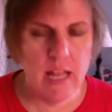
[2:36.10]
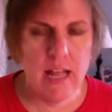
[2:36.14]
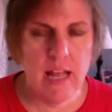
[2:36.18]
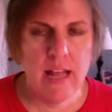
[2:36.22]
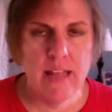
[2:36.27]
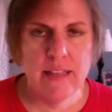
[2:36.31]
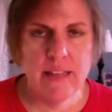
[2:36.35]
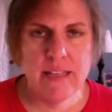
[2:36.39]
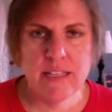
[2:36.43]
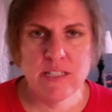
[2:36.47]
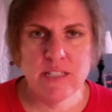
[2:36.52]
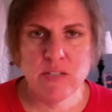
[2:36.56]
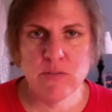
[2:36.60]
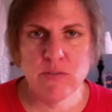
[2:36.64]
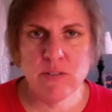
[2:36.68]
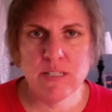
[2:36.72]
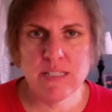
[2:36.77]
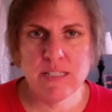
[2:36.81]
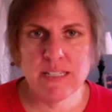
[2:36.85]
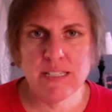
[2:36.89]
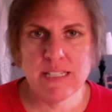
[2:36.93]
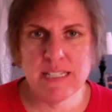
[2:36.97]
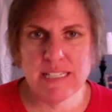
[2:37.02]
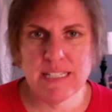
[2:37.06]
That's the reason
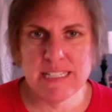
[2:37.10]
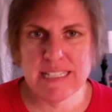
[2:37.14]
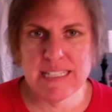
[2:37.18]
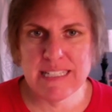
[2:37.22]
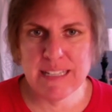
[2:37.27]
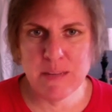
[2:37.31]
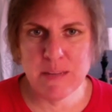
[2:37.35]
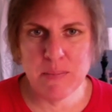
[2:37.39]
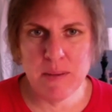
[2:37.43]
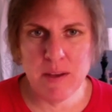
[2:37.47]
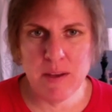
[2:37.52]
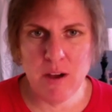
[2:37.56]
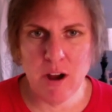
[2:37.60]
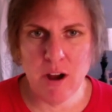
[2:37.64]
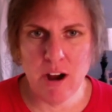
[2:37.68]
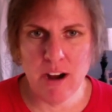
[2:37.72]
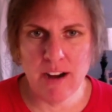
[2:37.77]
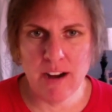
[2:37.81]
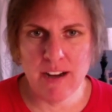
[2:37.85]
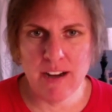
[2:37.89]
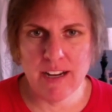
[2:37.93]
in a CPR,